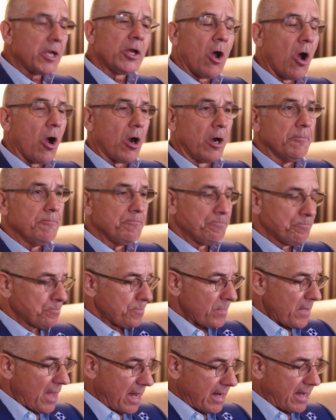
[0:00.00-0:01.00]
and hard
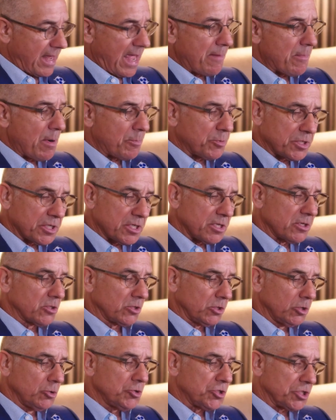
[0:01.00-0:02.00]
and came up with the
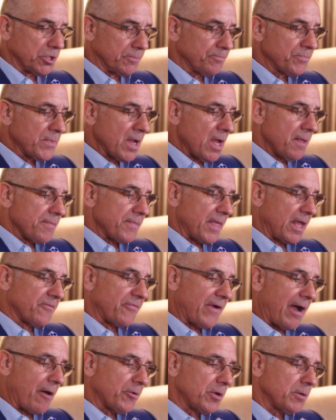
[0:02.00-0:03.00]
conclusion that if
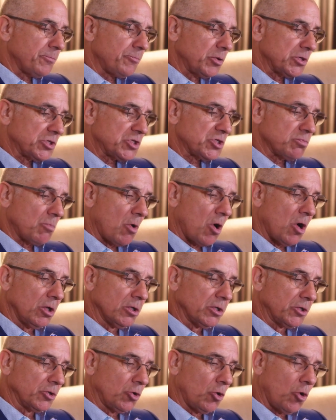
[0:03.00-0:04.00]
I were to put small
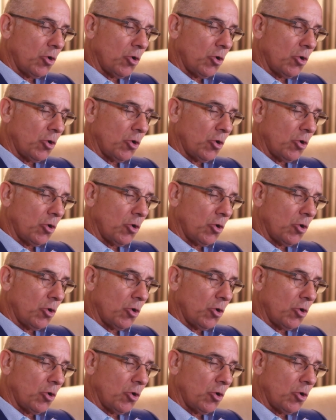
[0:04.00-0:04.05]
little